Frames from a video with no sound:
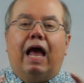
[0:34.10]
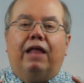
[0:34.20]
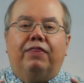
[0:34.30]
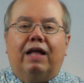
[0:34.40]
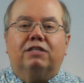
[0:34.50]

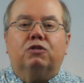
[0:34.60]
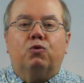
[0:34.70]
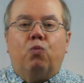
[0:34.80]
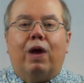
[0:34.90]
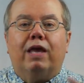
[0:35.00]
and that's
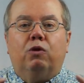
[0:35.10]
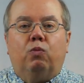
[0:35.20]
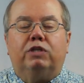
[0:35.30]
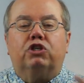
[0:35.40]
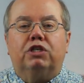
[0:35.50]
the way in
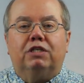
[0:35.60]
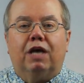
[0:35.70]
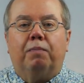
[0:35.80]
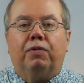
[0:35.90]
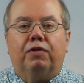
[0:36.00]
which
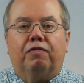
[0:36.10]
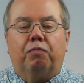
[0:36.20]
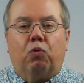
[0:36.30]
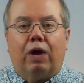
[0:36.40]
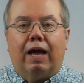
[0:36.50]

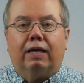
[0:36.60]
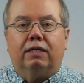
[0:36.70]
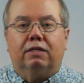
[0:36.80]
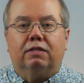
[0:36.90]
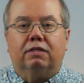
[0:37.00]
contemplative
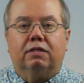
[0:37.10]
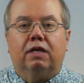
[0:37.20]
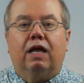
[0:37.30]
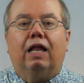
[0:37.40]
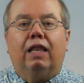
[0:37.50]
practice
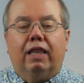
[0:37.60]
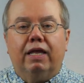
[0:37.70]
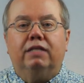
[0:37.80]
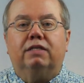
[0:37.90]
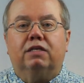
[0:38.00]

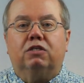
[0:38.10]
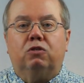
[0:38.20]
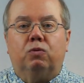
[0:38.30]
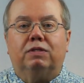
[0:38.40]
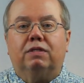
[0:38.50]
leads us
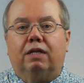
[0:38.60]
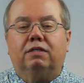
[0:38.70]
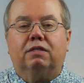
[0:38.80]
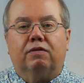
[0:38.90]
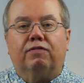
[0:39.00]
to a
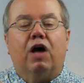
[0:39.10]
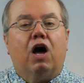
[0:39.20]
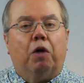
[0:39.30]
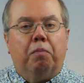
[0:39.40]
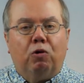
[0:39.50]
sense of
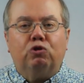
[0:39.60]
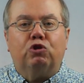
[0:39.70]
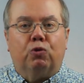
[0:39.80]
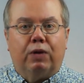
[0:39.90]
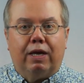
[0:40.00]

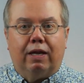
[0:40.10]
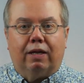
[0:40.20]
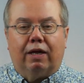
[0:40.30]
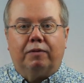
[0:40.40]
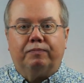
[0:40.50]
emotional
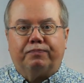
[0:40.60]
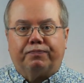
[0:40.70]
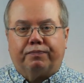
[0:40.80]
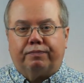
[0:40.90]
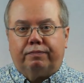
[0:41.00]
healing.
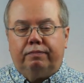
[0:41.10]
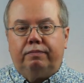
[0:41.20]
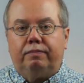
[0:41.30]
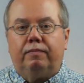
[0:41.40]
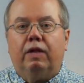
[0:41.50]

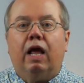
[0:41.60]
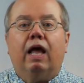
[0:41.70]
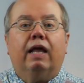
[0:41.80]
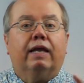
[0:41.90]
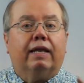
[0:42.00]

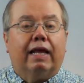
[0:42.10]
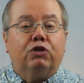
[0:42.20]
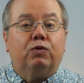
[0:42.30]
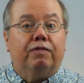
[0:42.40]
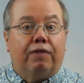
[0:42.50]
I'd like
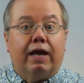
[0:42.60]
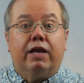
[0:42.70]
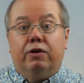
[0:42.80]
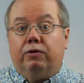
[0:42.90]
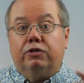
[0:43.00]
to invite
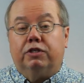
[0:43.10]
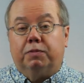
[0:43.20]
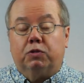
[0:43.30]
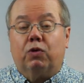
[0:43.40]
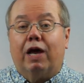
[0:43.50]
you to
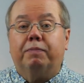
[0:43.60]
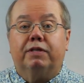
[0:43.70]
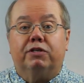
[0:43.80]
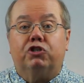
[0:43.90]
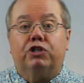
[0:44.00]
subscribe
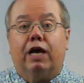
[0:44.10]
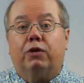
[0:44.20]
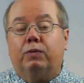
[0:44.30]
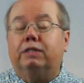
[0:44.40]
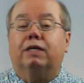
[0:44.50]
to this
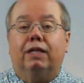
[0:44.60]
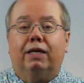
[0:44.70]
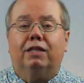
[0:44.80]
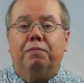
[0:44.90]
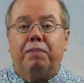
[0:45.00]
channel and to
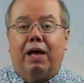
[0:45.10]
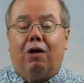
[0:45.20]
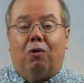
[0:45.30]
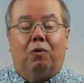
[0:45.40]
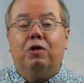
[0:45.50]
click the
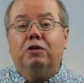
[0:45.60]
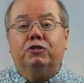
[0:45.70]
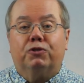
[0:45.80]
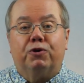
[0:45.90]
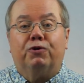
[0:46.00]
bell
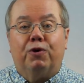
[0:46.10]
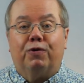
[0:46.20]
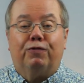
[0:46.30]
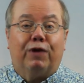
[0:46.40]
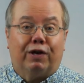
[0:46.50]
so you're
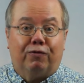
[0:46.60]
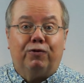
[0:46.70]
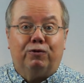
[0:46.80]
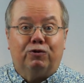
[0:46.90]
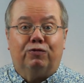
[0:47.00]
notified of
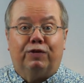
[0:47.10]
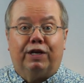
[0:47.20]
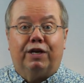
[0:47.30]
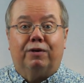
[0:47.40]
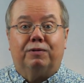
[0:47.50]
future
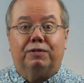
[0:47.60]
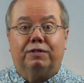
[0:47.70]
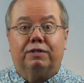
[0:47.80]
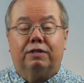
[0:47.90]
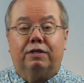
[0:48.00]
videos.